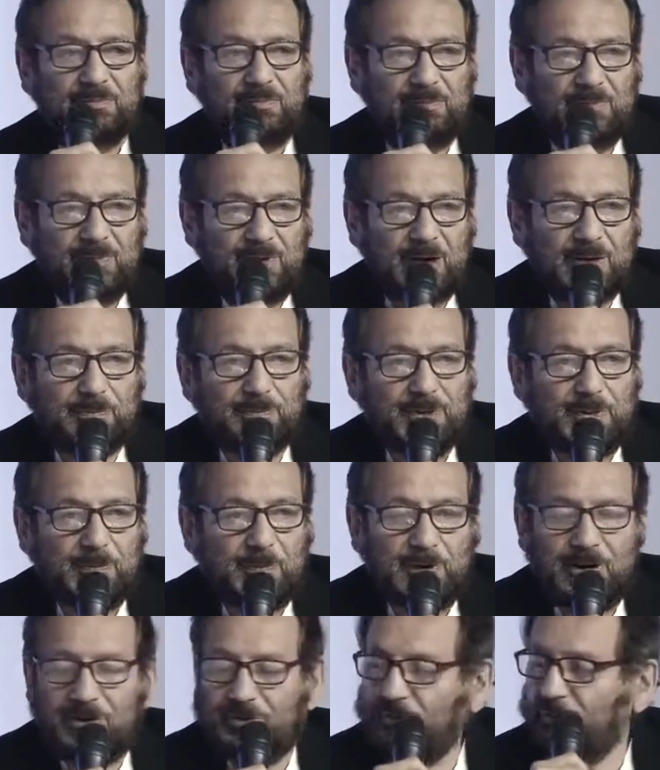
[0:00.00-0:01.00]
Young
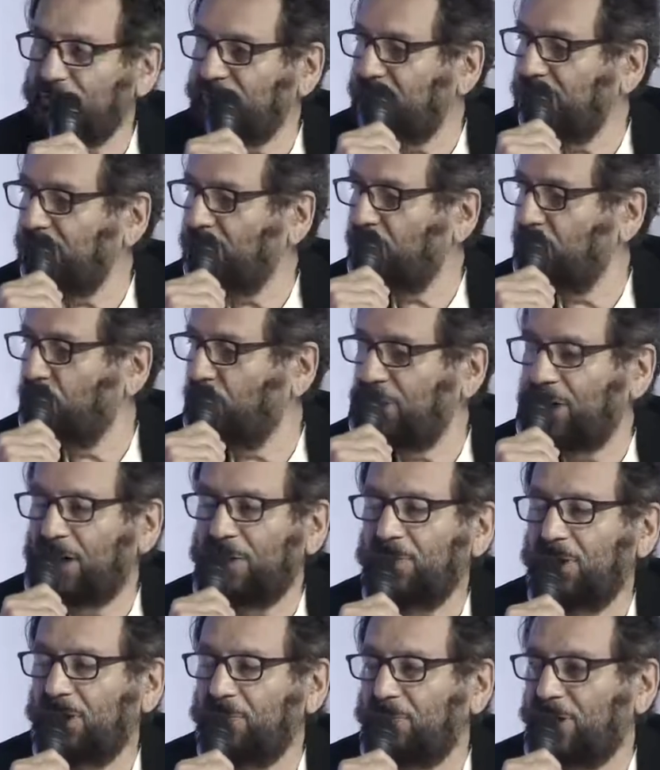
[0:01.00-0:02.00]
people are using, you know, when I
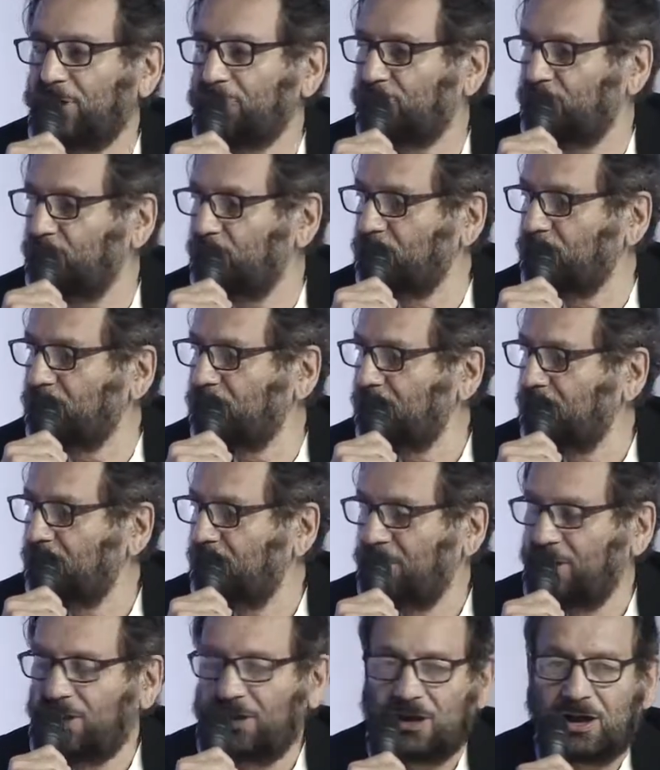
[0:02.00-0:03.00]
made Masoom,
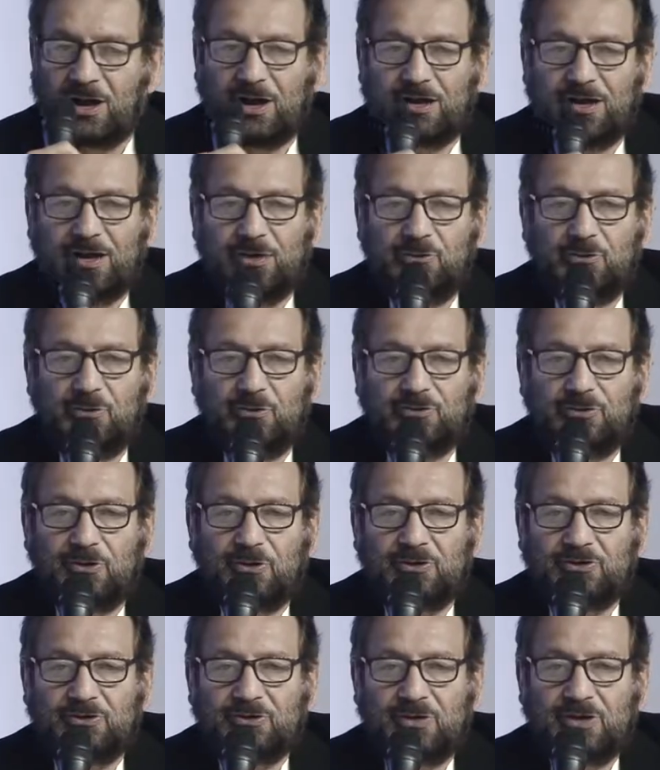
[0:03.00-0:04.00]
I had no
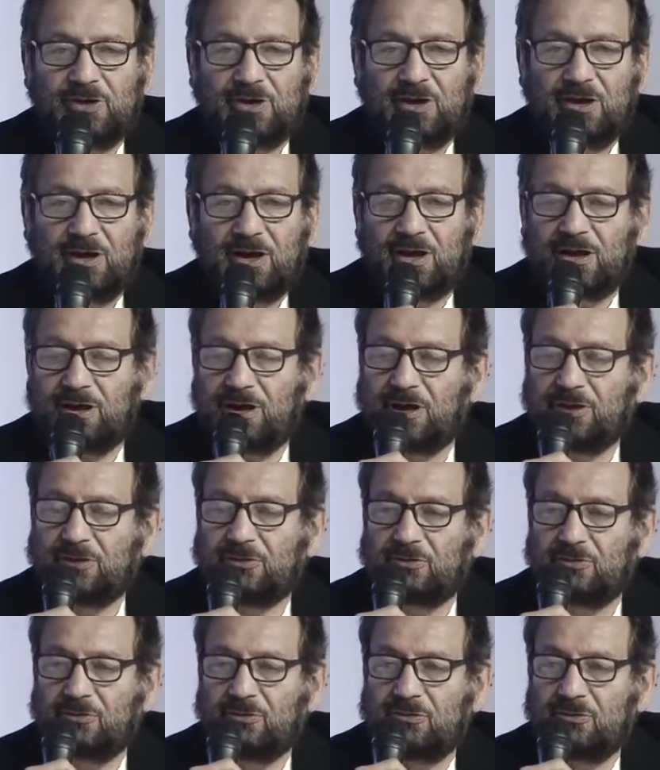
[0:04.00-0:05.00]
choice. I had
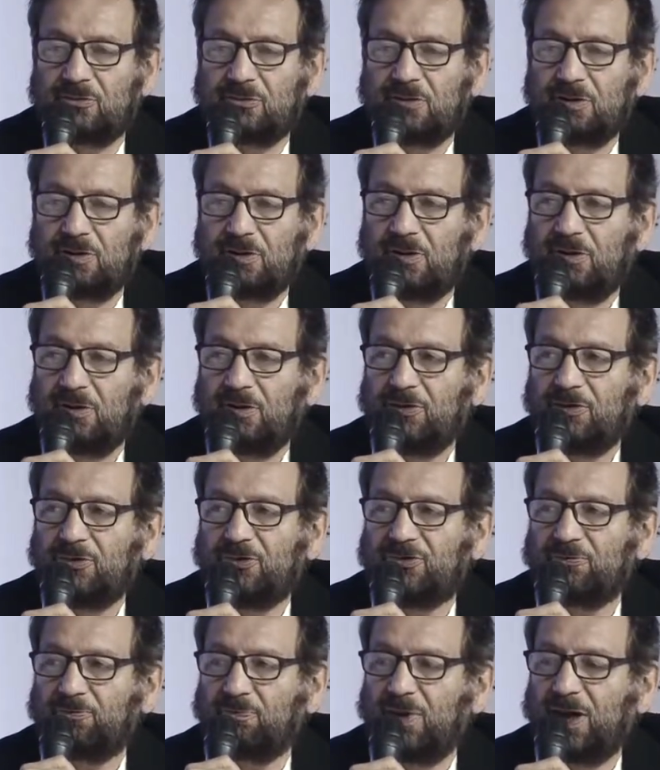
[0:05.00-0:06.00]
to
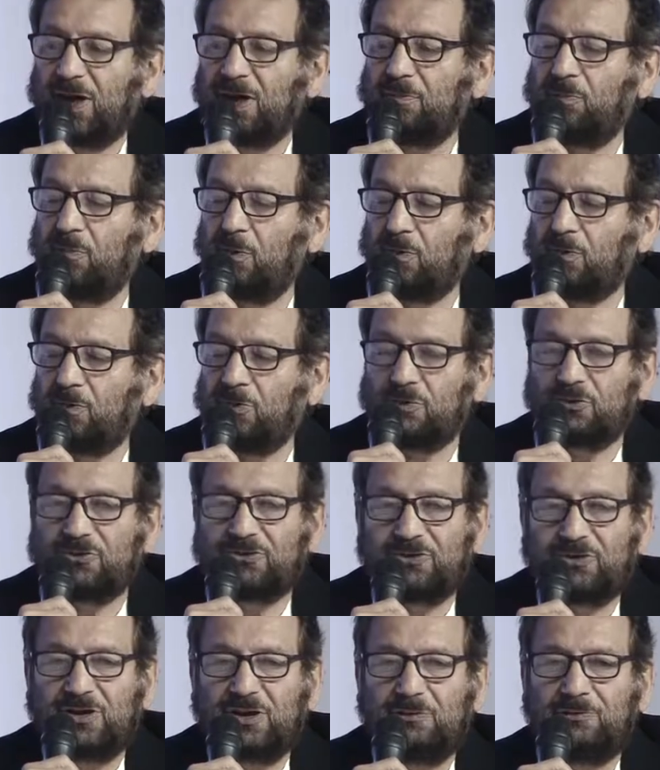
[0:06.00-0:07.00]
beg, borrow, or
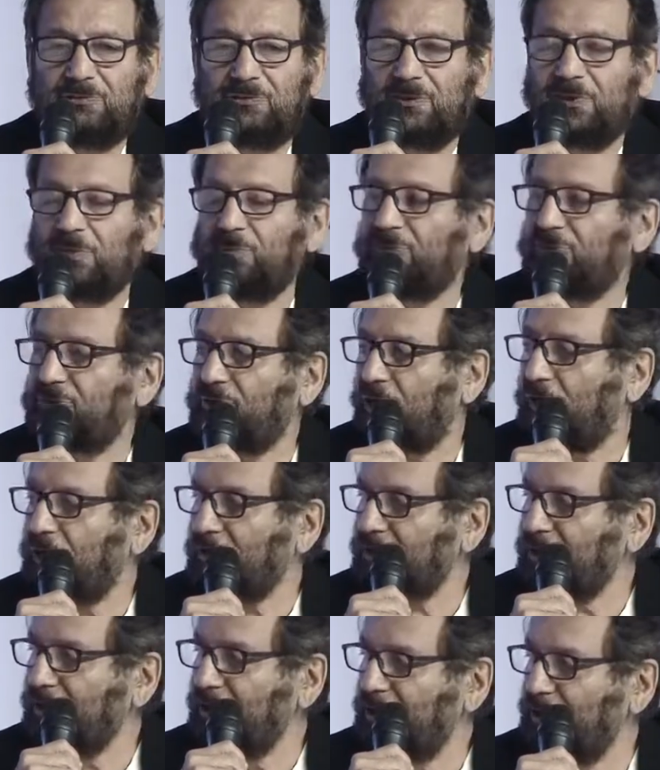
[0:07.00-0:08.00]
steal film
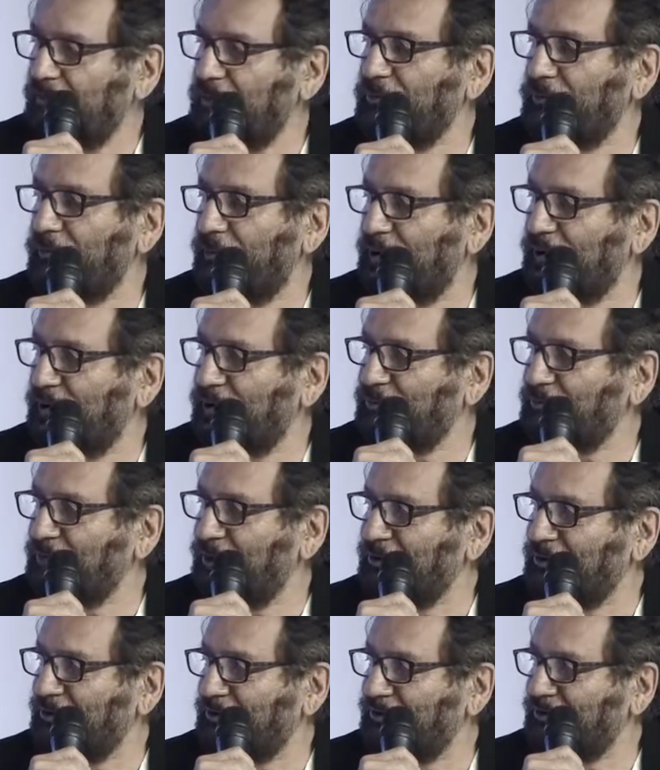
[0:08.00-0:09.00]
stock. It was really
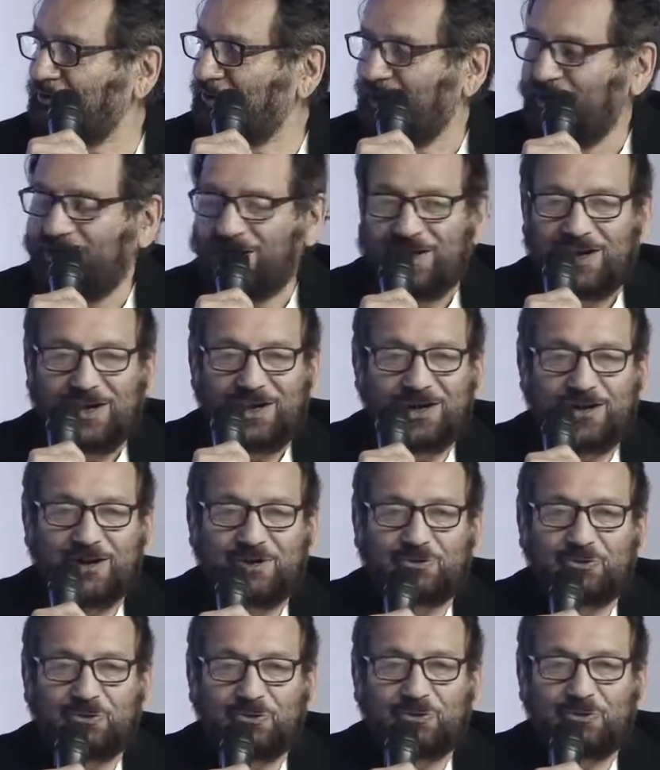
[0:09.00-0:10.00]
expensive. I
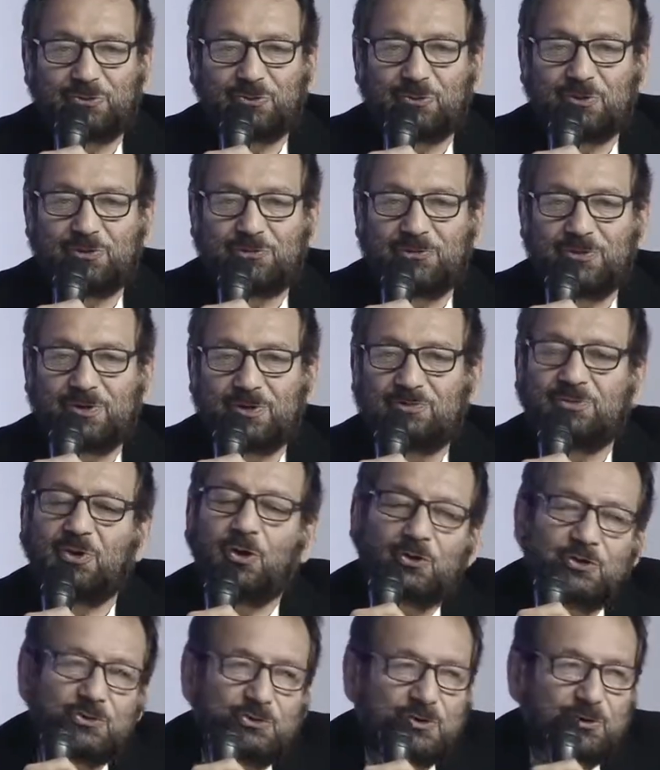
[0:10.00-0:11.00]
had to shoot a film,
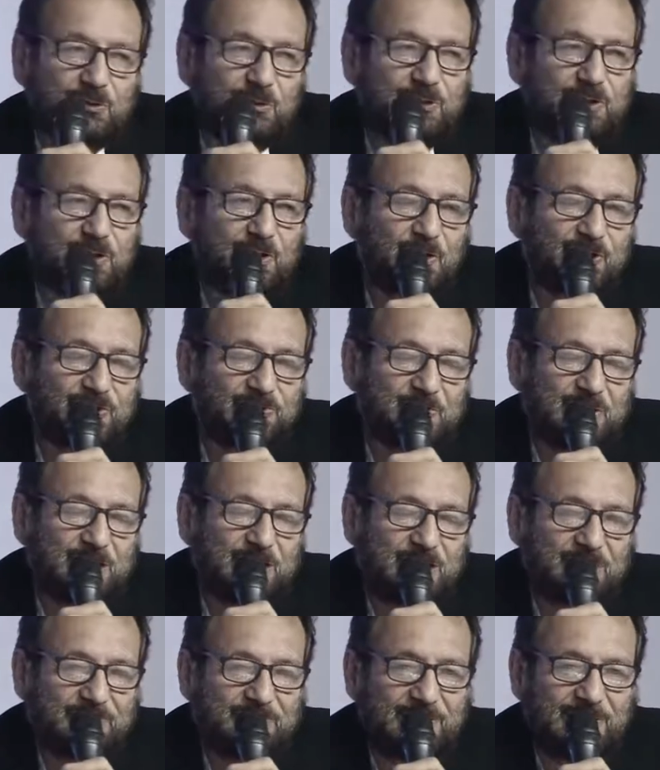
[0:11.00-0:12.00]
although it only cost me
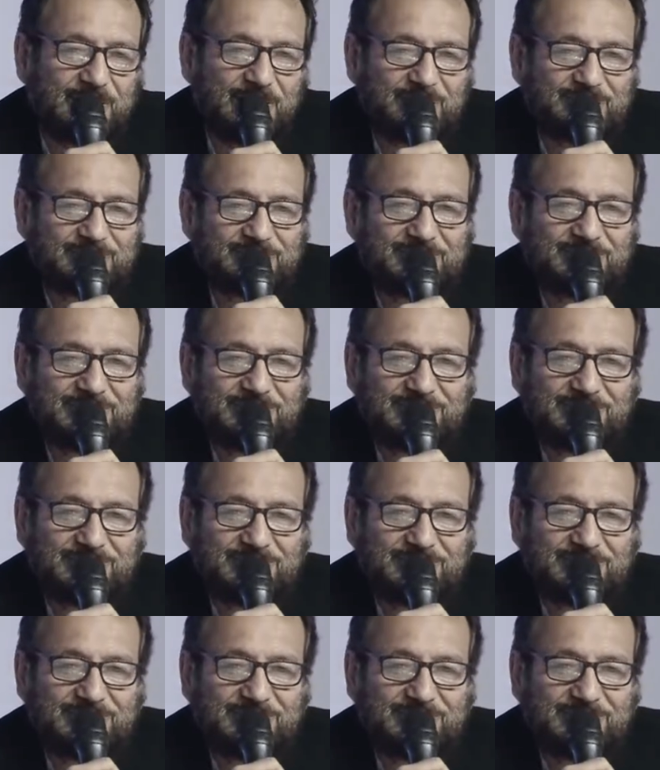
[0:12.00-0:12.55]
11 lakhs,